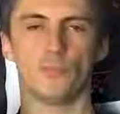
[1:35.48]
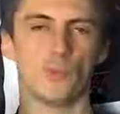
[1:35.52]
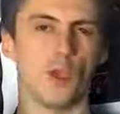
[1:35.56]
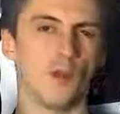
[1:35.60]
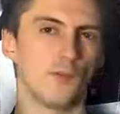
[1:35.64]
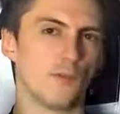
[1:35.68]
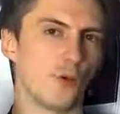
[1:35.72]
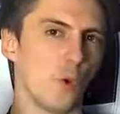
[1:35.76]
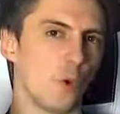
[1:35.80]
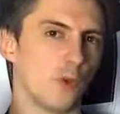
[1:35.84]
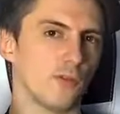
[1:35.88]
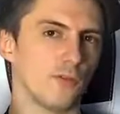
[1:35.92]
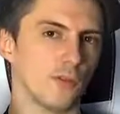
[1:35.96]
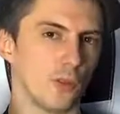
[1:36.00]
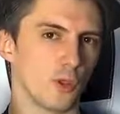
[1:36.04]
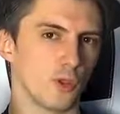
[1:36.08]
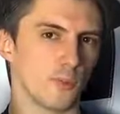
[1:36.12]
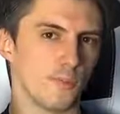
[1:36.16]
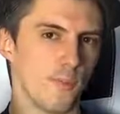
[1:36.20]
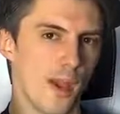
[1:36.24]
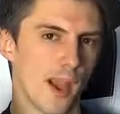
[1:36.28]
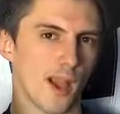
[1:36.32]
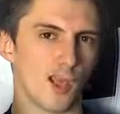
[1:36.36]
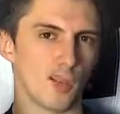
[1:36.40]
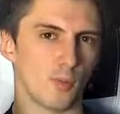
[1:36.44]
Of course, for those
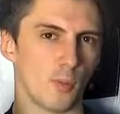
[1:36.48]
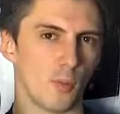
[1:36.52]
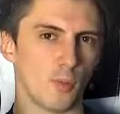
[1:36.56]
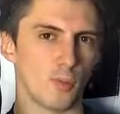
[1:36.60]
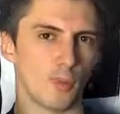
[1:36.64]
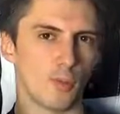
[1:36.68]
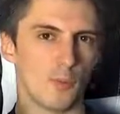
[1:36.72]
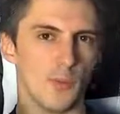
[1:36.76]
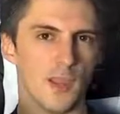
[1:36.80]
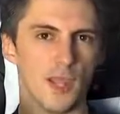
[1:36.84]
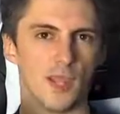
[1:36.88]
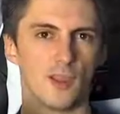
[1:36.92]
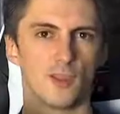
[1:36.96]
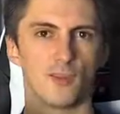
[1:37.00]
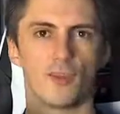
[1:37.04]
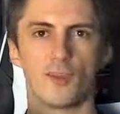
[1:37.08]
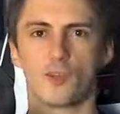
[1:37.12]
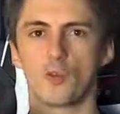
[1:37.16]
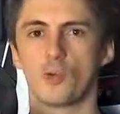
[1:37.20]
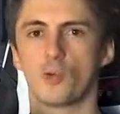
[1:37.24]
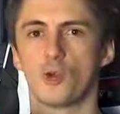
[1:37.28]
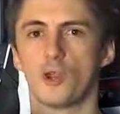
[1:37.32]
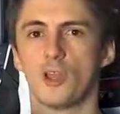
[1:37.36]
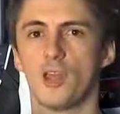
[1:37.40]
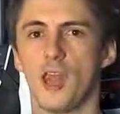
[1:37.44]
maximum speeds, this
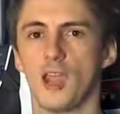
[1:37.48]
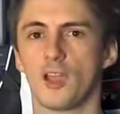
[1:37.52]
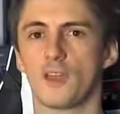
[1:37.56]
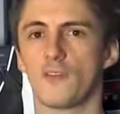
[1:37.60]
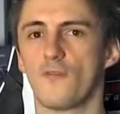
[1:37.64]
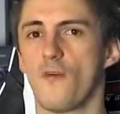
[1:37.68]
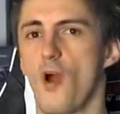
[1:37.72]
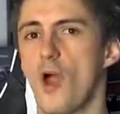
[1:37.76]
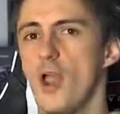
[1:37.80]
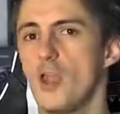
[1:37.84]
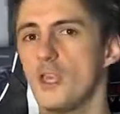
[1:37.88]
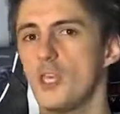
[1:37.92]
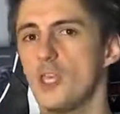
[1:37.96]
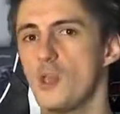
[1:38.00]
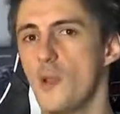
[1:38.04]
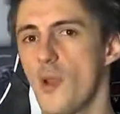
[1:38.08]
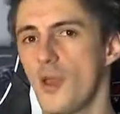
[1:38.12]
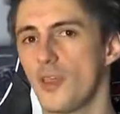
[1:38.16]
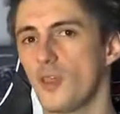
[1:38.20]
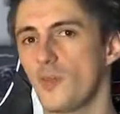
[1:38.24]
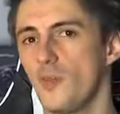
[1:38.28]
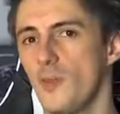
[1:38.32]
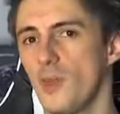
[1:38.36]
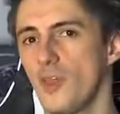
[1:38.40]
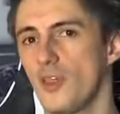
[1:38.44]
will connect via
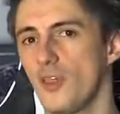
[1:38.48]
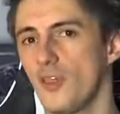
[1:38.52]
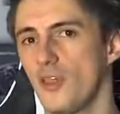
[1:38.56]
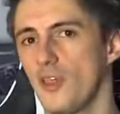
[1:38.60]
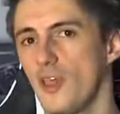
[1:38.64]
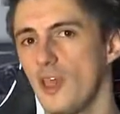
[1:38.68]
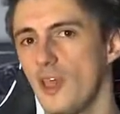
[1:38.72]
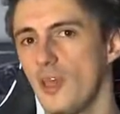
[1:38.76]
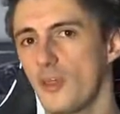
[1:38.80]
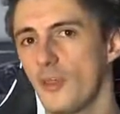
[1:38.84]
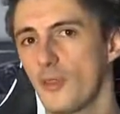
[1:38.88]
USB-C